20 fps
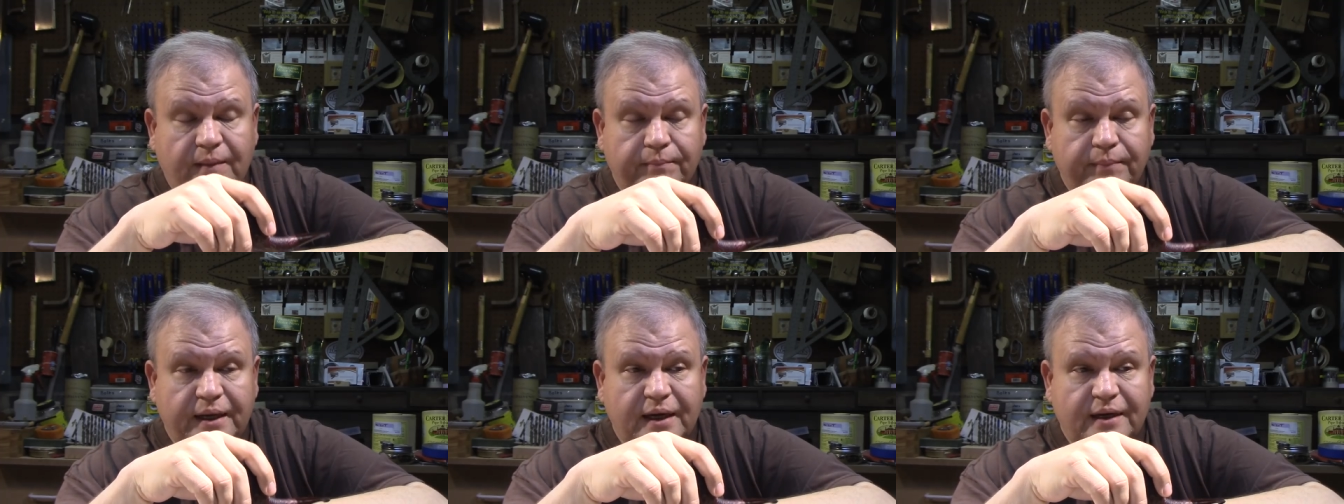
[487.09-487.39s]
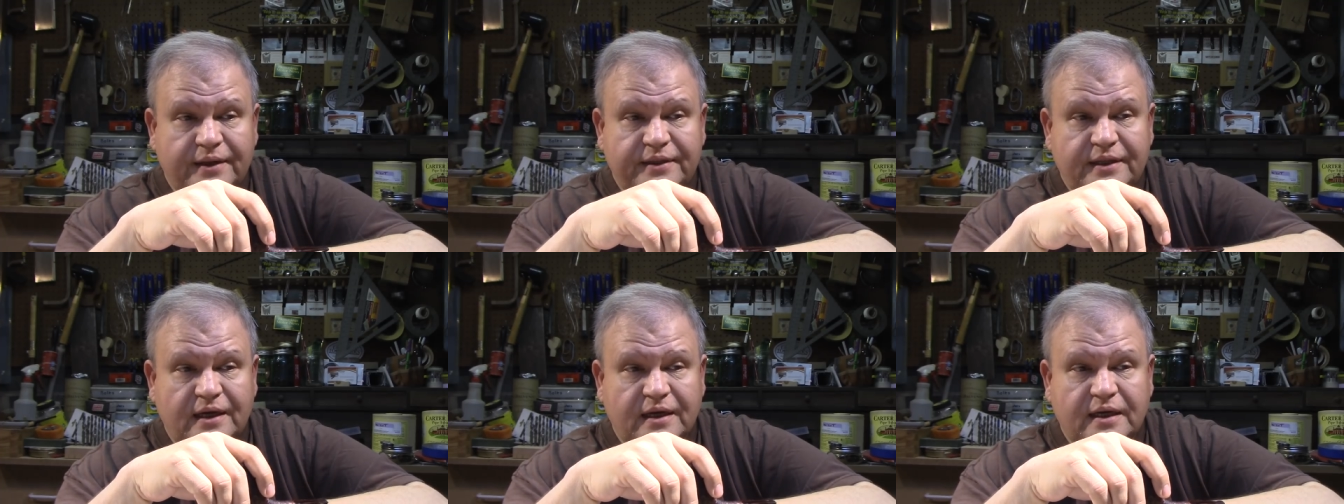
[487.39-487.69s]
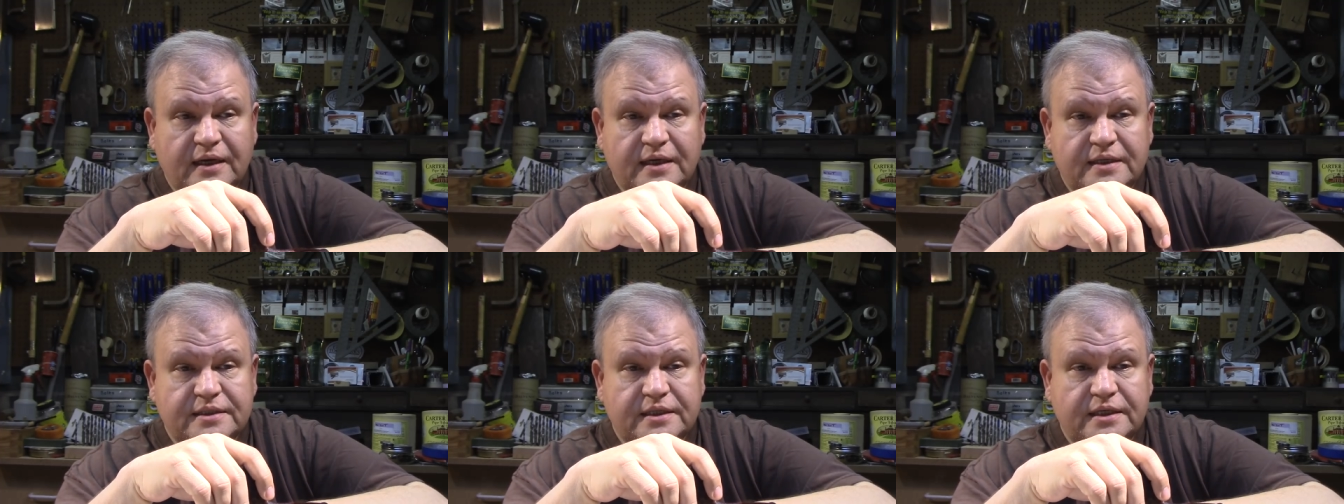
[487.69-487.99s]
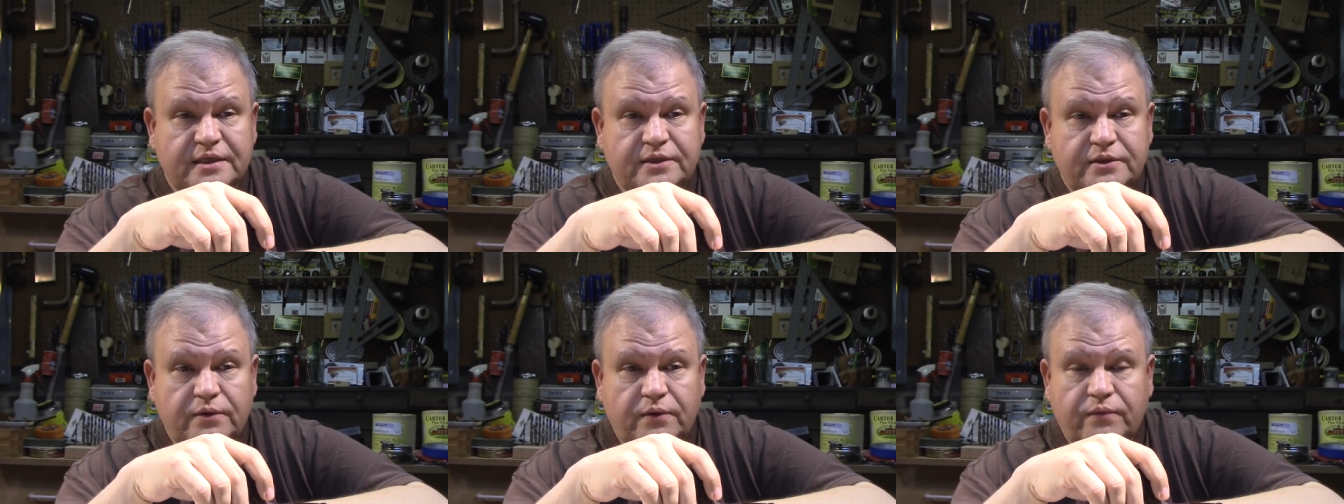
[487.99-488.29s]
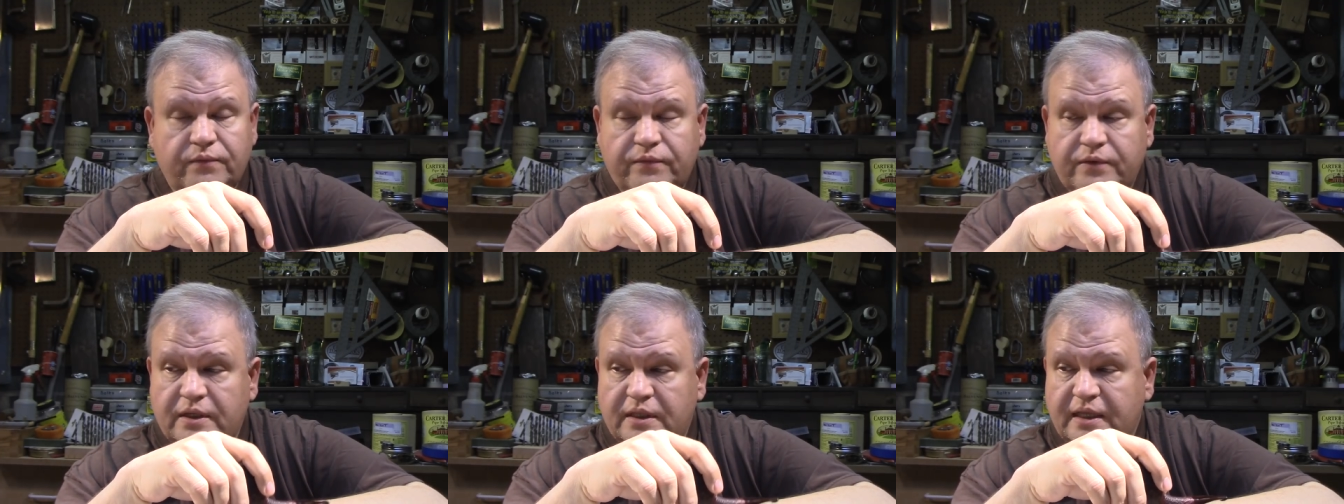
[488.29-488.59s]
beyond that, guys, I
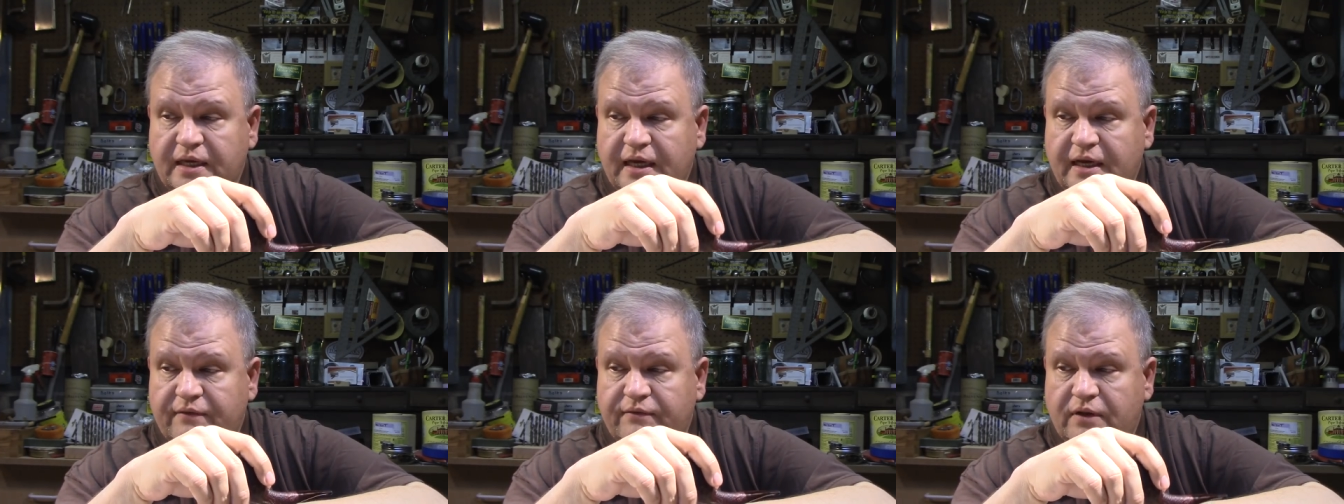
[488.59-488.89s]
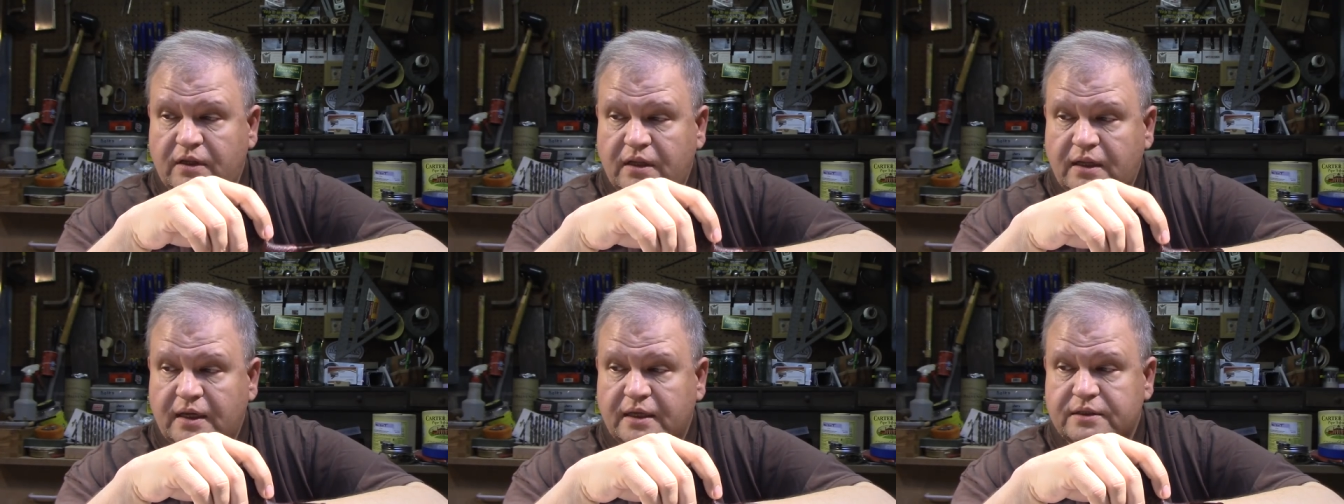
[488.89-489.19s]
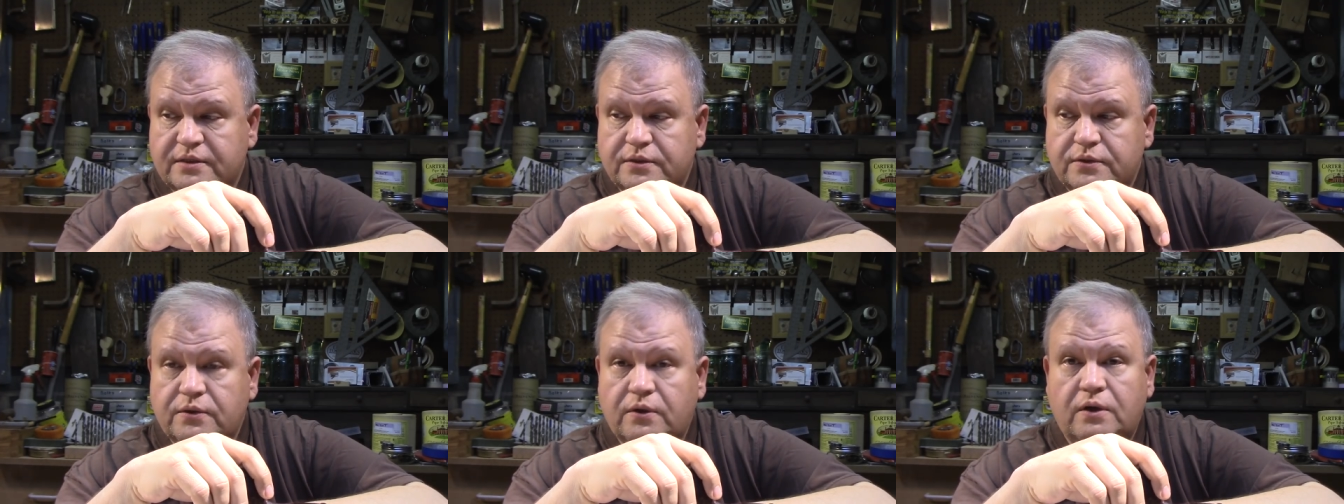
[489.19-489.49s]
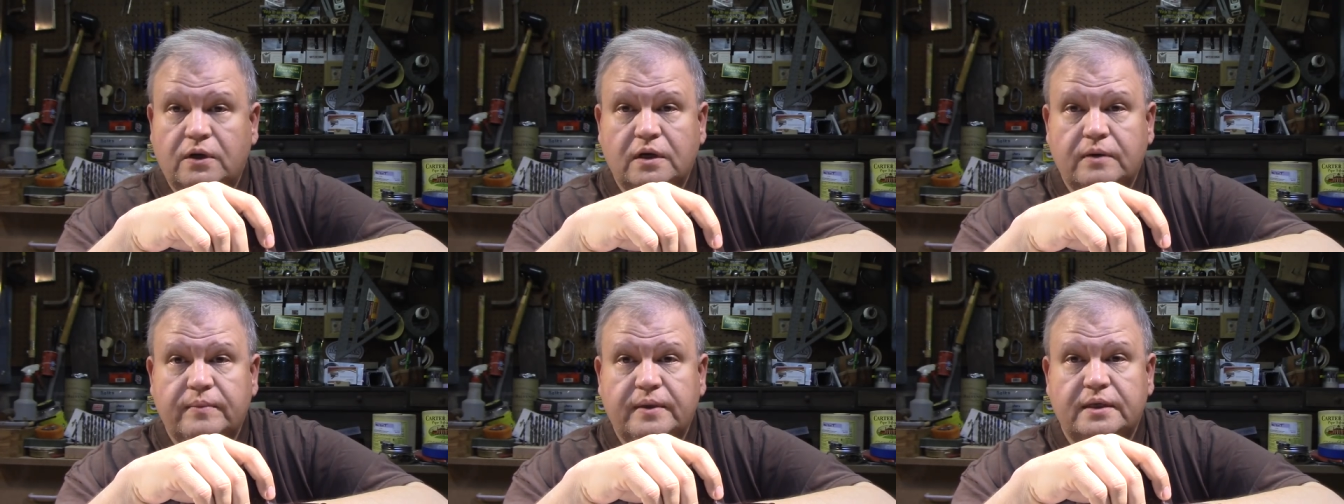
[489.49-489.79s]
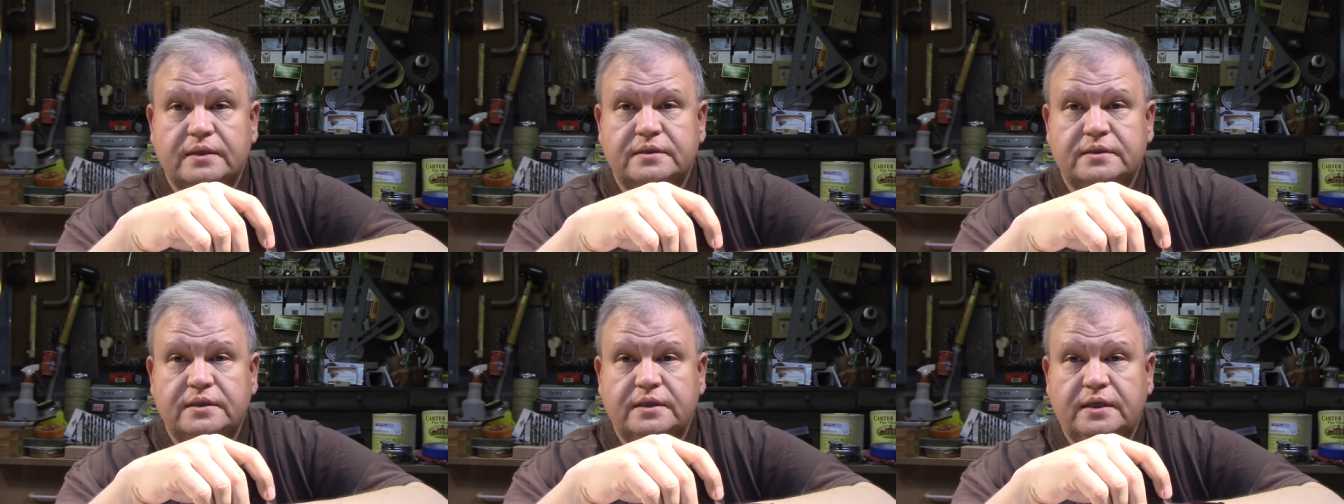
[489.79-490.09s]
don't really have a lot to talk
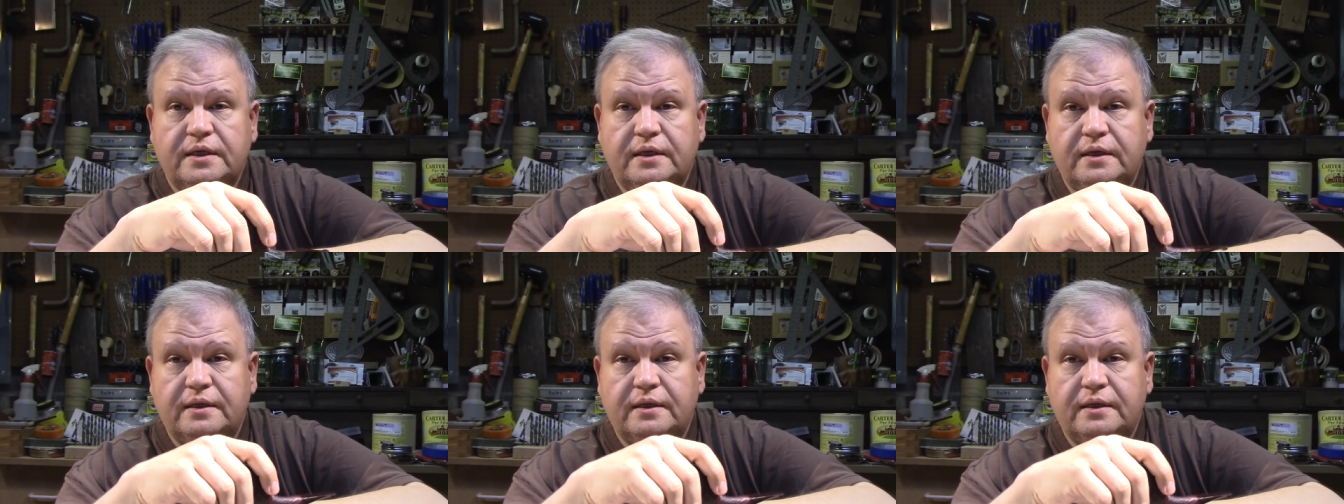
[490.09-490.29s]
about today,